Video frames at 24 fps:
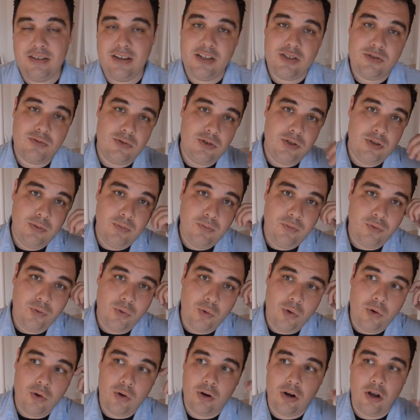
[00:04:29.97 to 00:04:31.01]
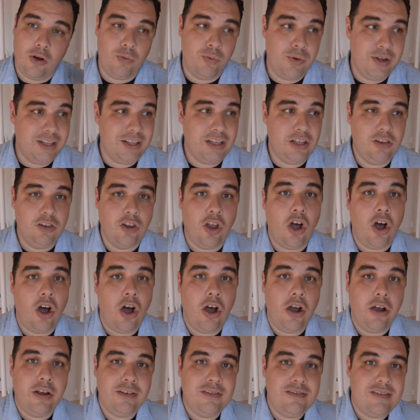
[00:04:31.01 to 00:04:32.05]
It has room for a really
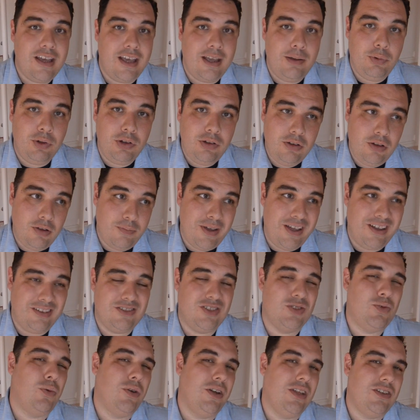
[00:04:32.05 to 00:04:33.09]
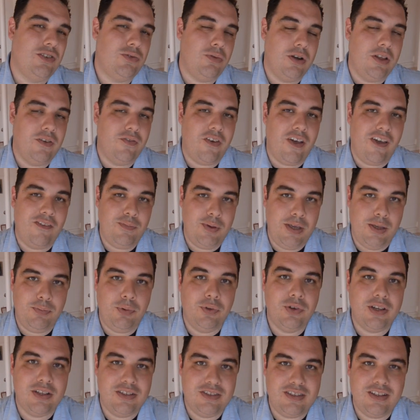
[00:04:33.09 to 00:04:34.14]
long table. About 20-25
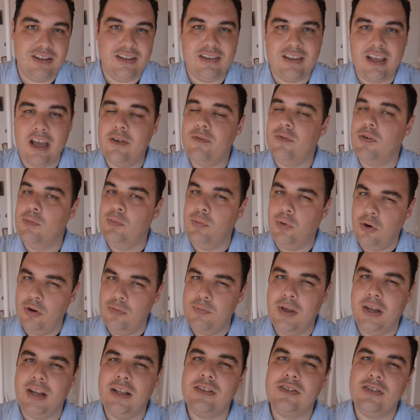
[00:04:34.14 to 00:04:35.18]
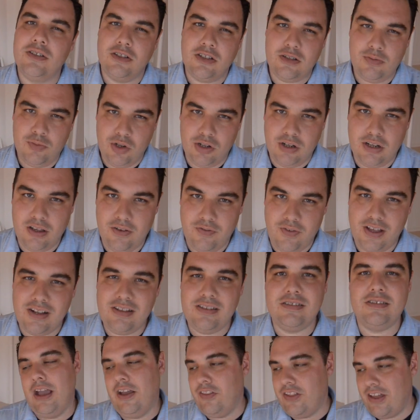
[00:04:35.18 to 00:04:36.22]
people can sit at that for board meetings or community
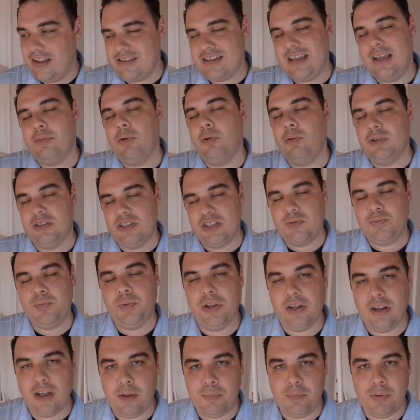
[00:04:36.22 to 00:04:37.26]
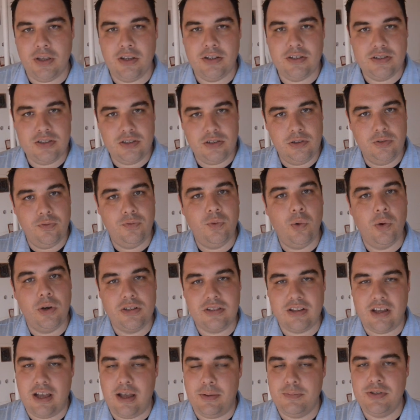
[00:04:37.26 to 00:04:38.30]
events. And that table will split up into 4
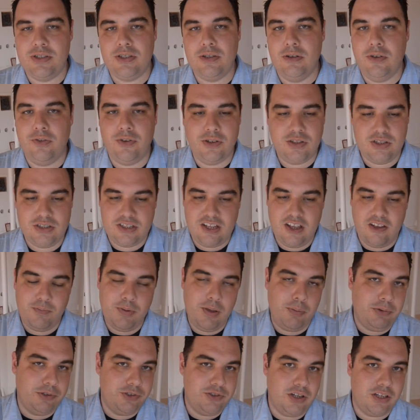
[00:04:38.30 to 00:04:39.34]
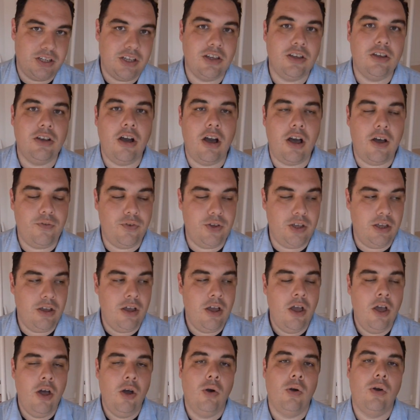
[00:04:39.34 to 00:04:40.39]
tops. So if you just have people drinking coffee
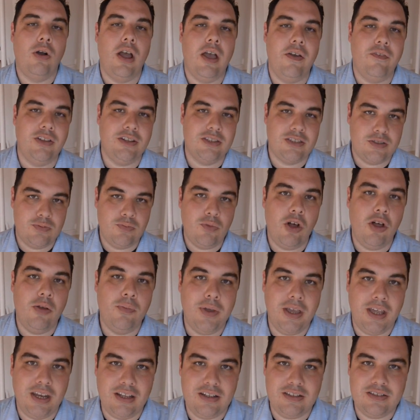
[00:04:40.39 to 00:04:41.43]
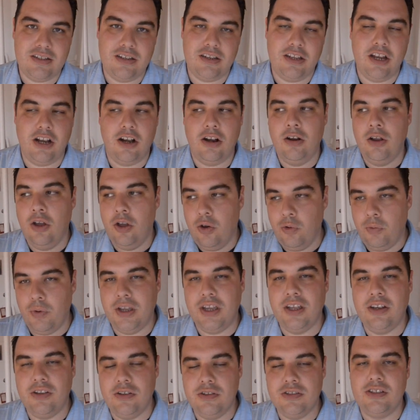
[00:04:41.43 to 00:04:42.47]
or having small meetings in here, we
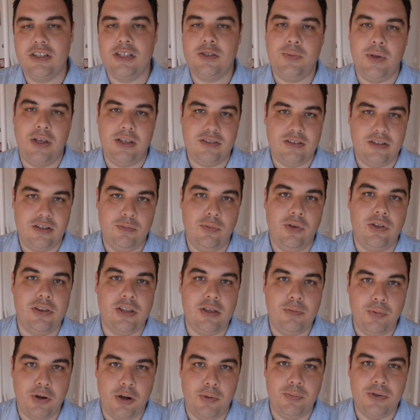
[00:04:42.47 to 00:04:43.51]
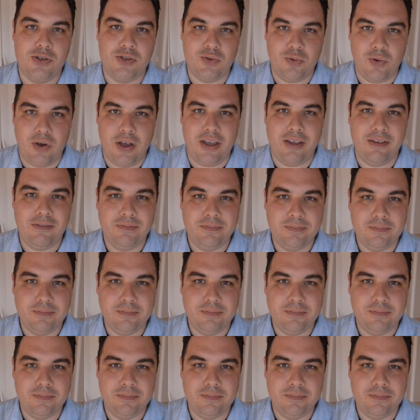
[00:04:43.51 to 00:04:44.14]
can use the space in a multi-purpose way.